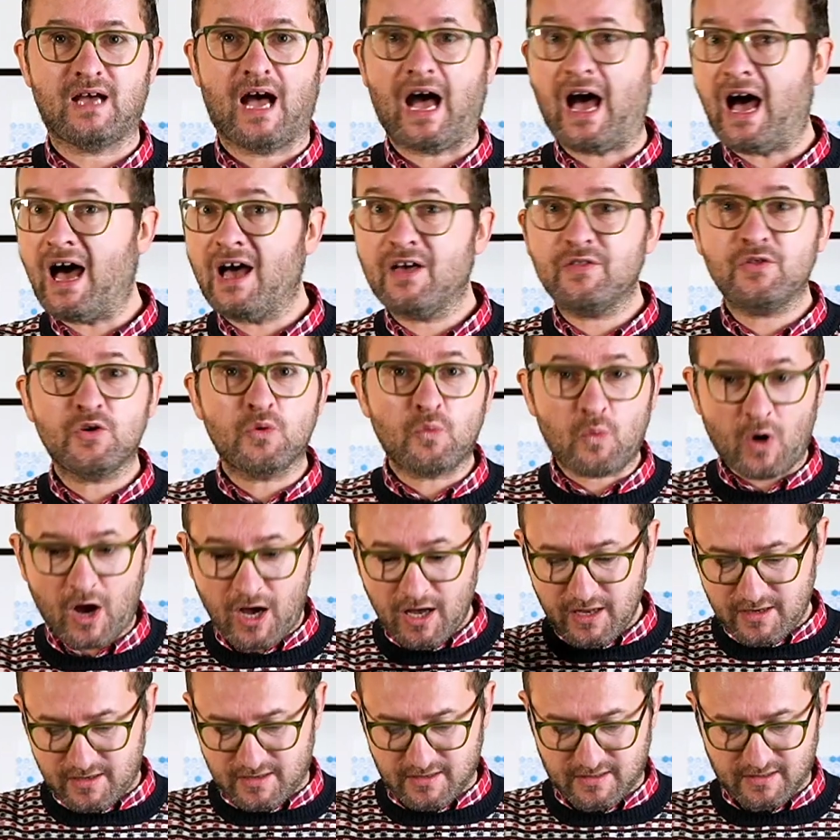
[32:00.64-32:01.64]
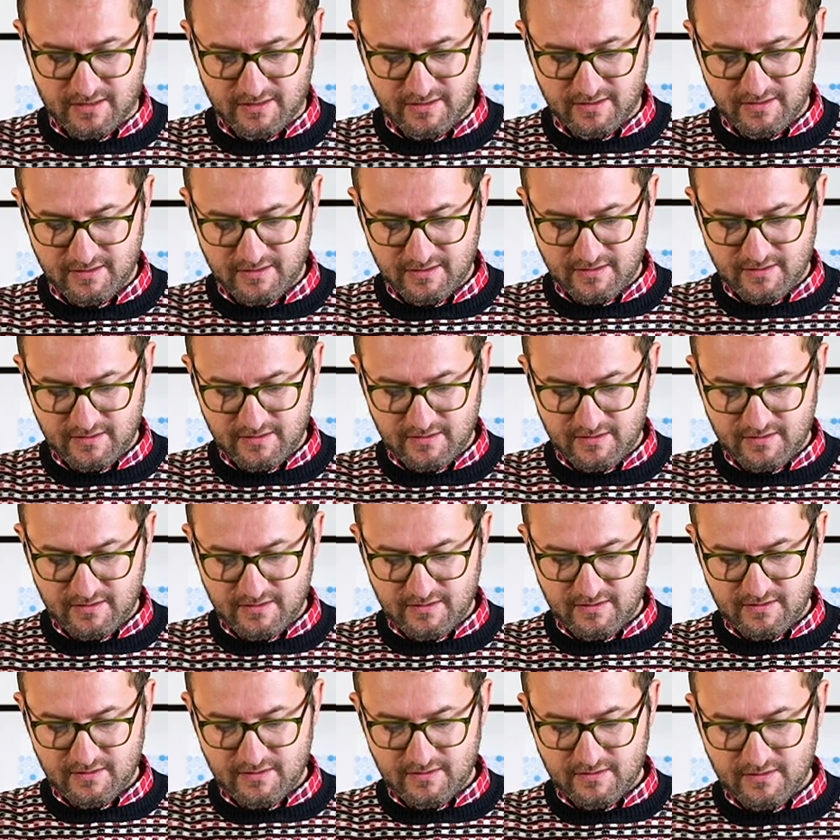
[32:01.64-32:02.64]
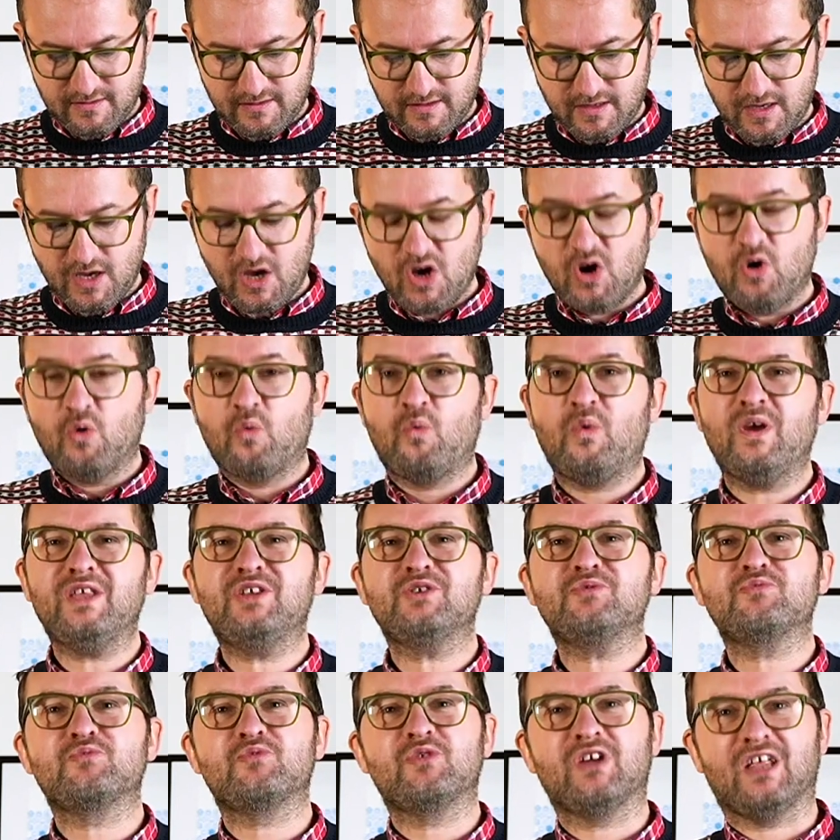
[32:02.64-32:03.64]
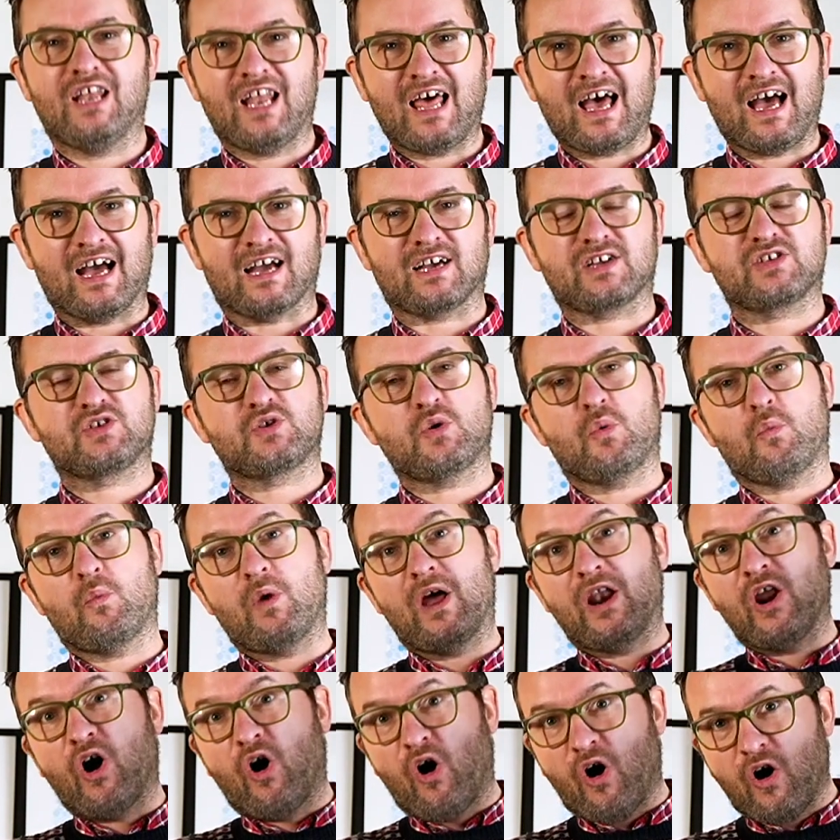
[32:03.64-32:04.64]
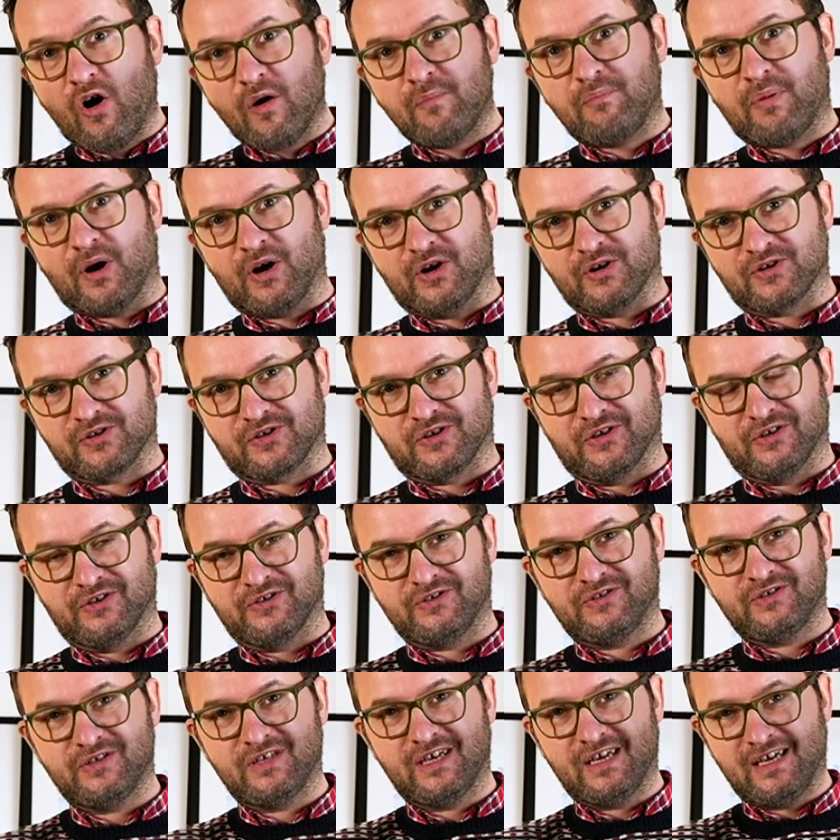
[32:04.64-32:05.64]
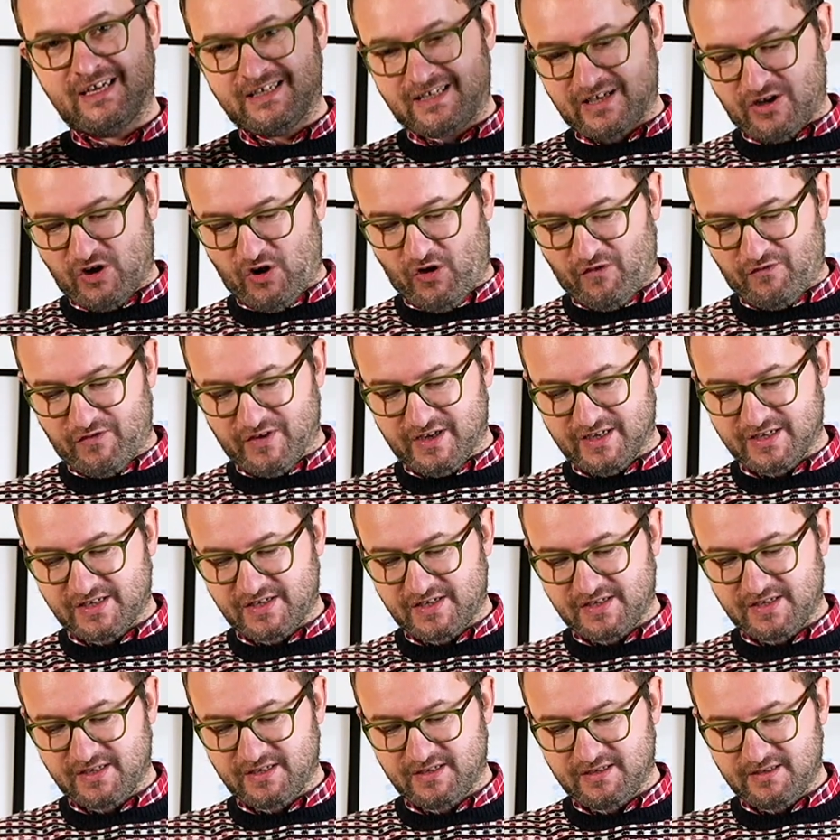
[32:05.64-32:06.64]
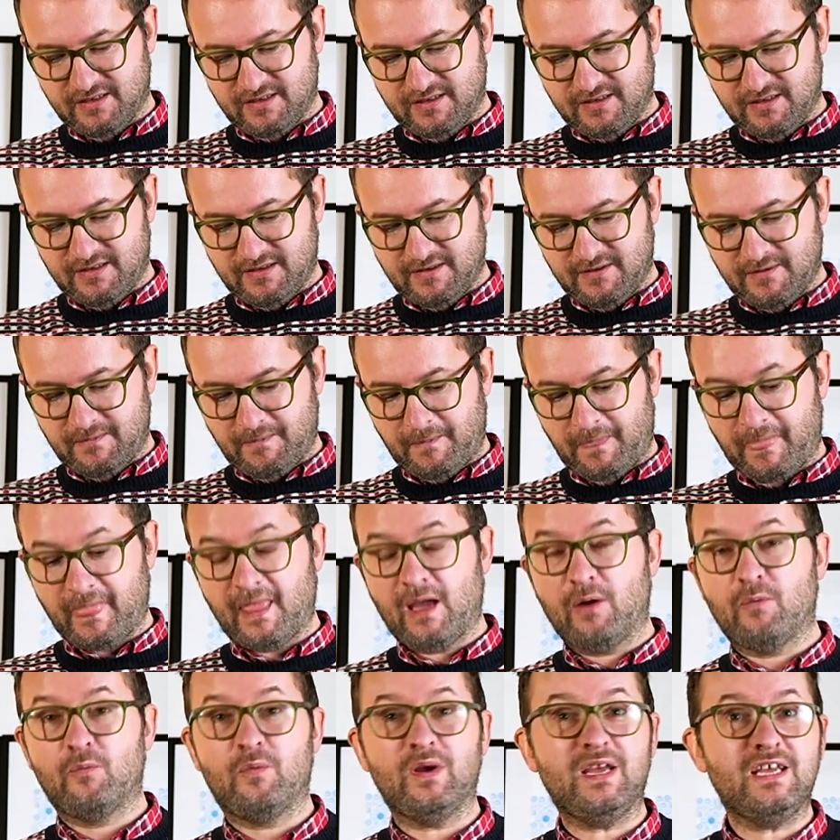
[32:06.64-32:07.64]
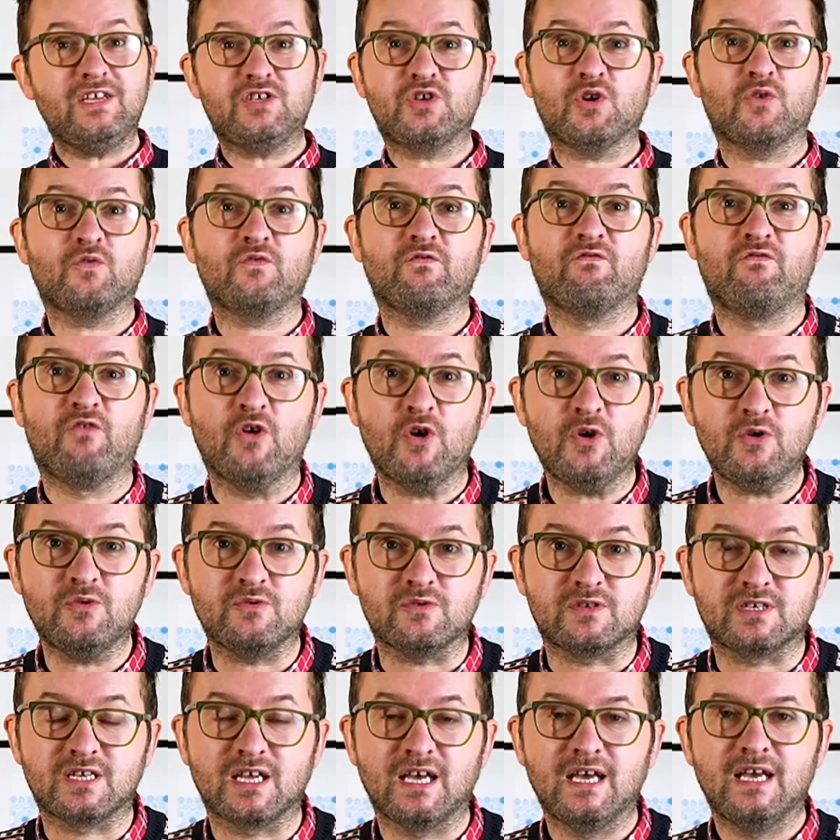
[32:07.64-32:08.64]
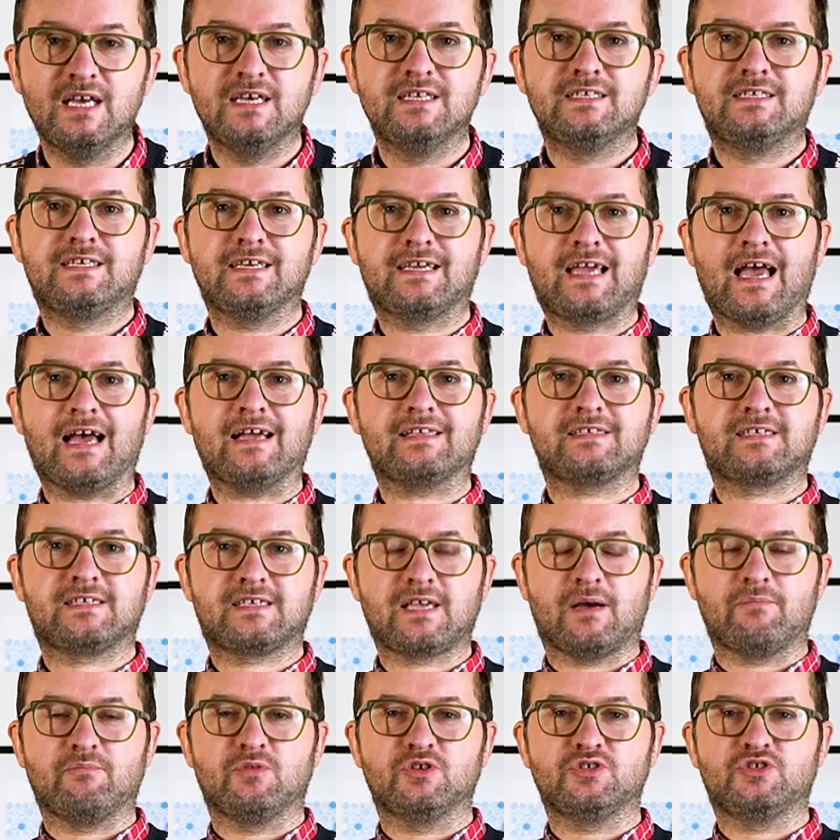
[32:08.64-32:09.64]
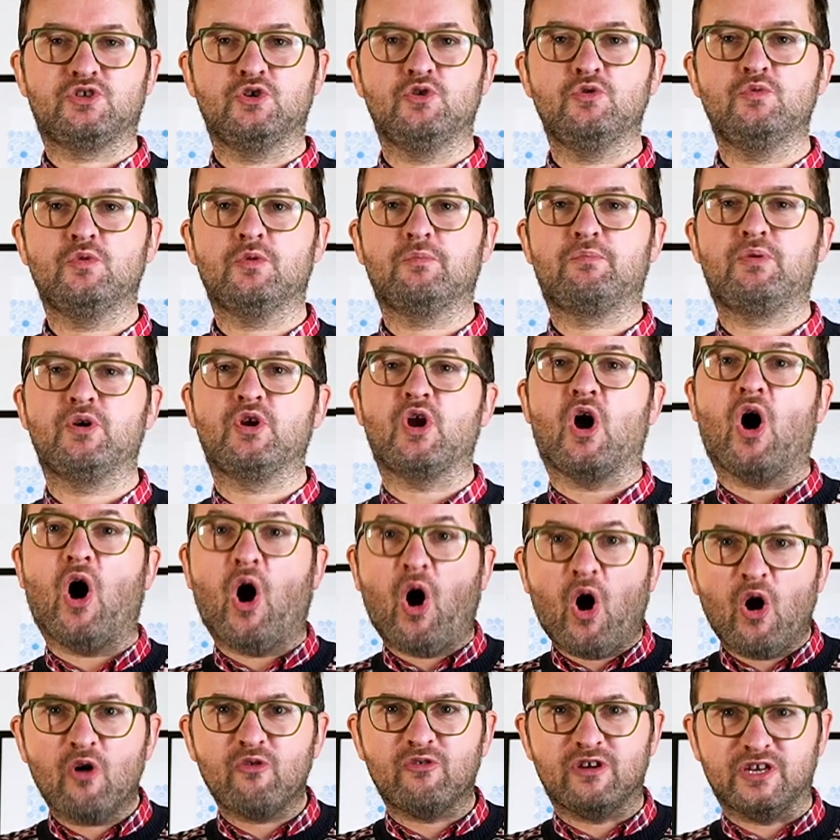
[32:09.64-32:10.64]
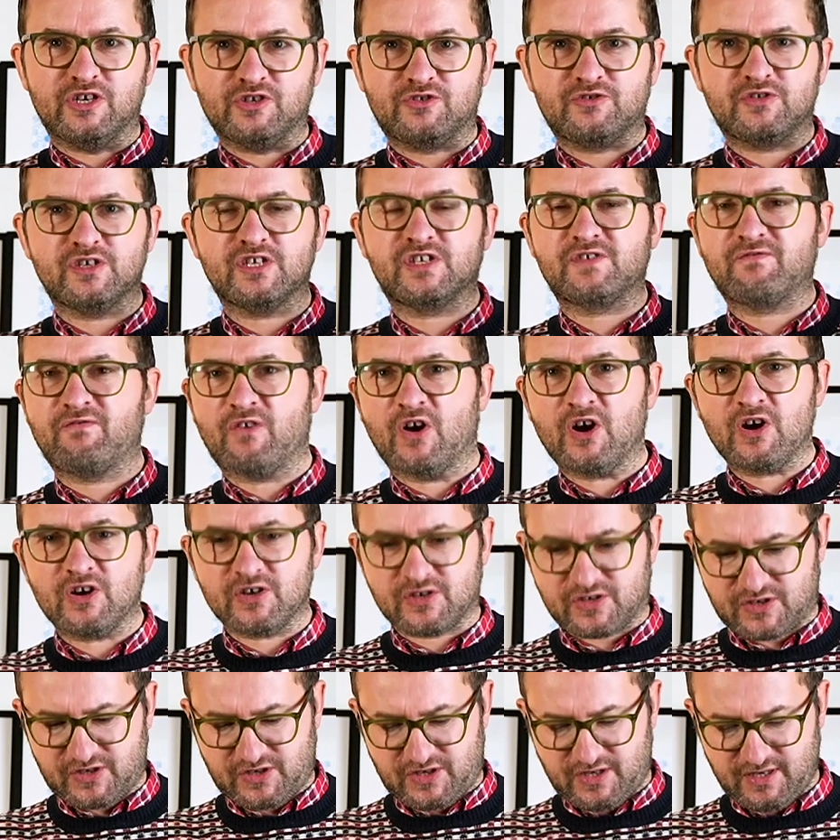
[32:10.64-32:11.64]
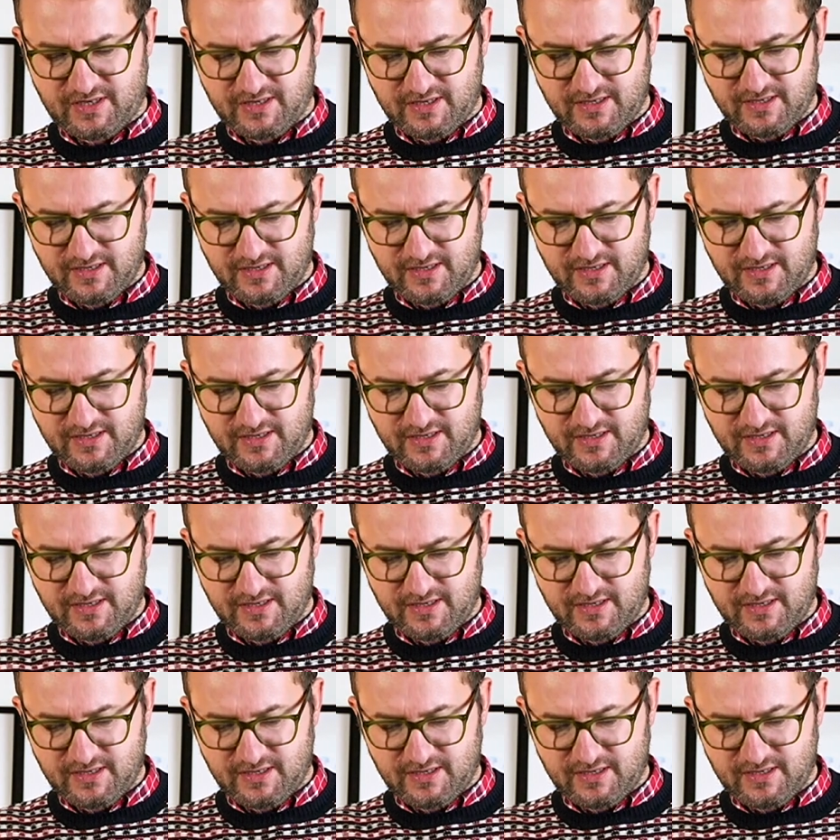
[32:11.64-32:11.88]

Either one. We don't relax when our person is in office. We don't vote to get someone who will put our interests first.